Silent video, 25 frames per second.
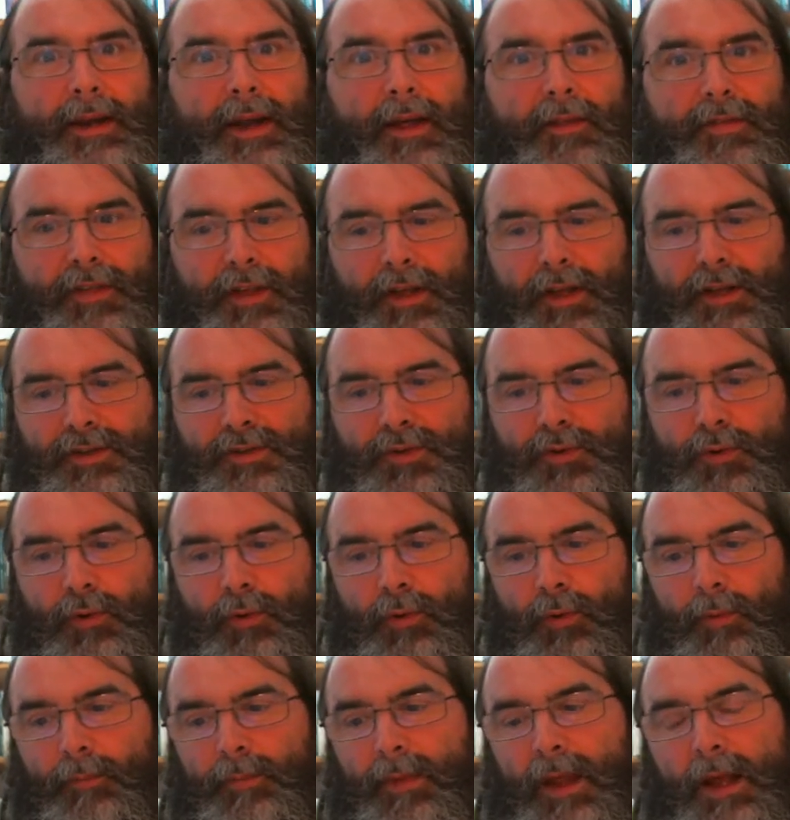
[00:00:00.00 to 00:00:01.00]
nothing at
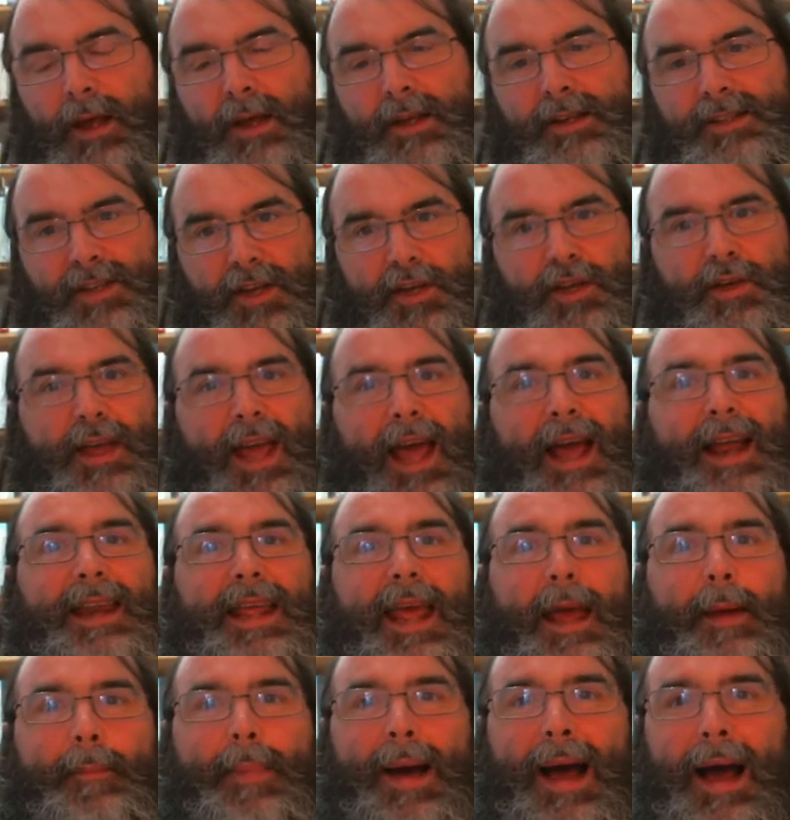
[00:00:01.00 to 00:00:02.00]
all. So you can
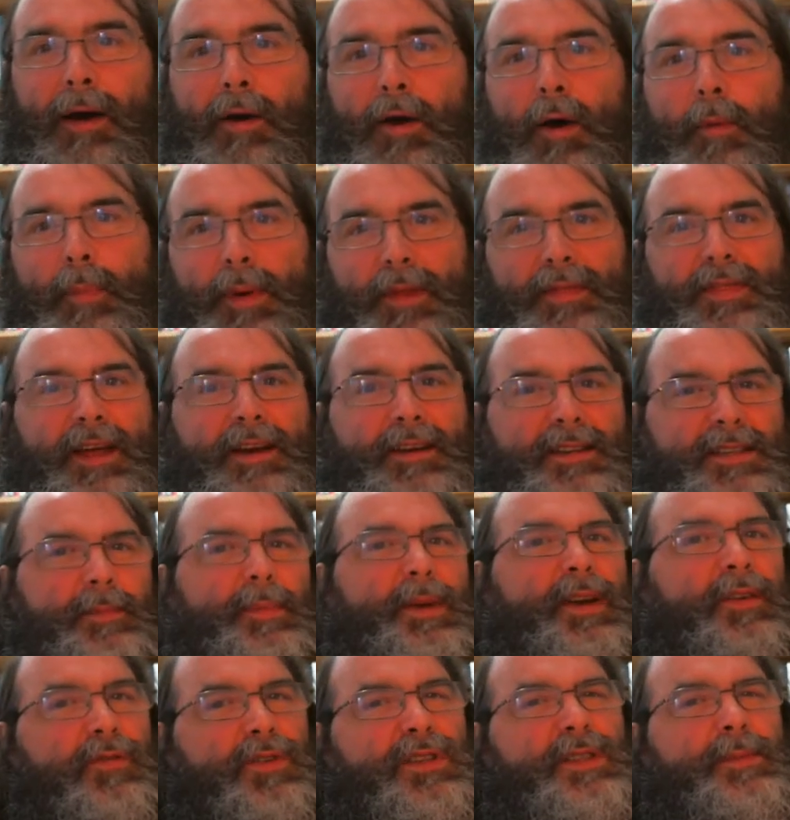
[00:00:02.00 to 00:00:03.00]
get power, but there is a
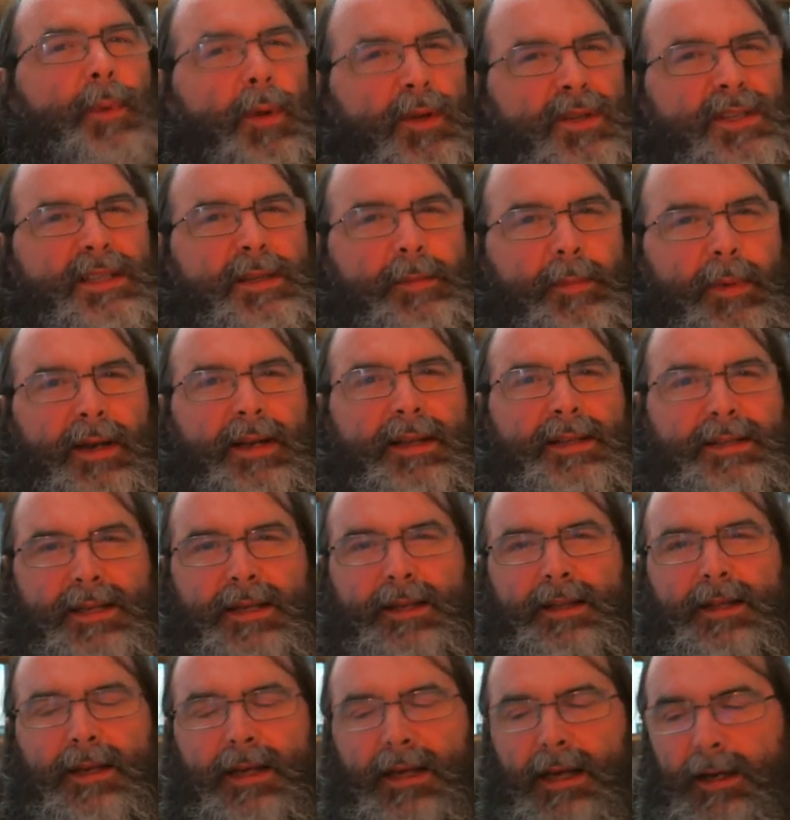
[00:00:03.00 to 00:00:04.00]
bit of responsibility
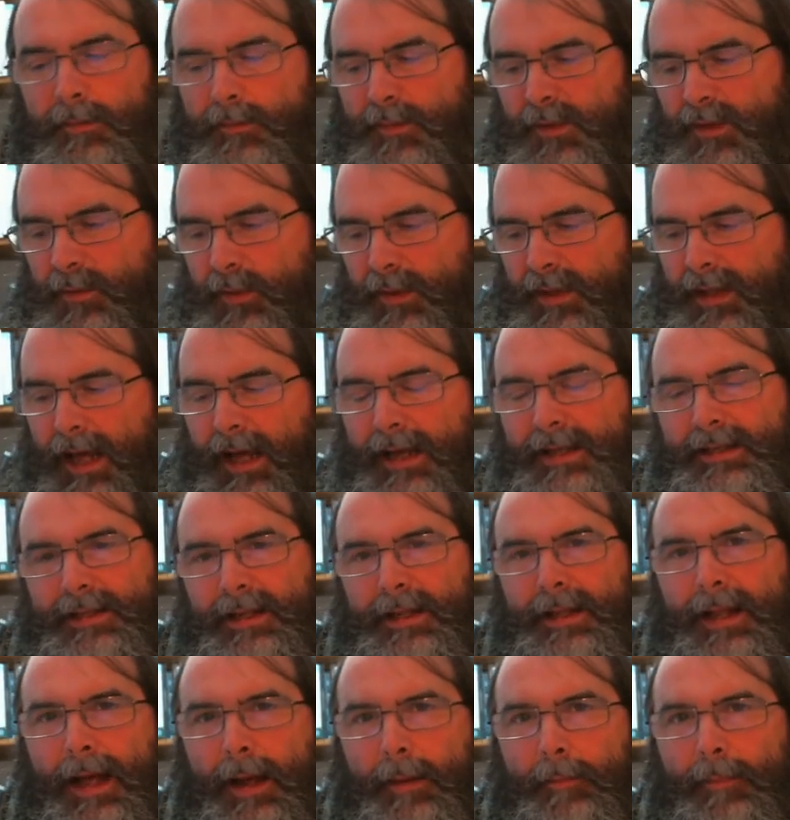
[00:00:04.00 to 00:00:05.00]
that comes with
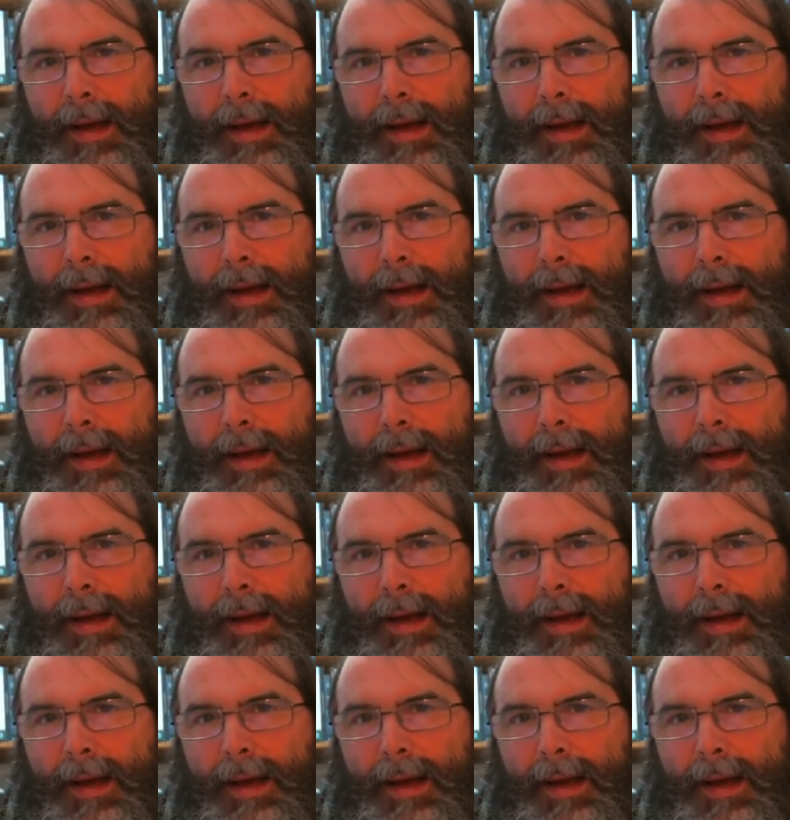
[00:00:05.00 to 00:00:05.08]
getting that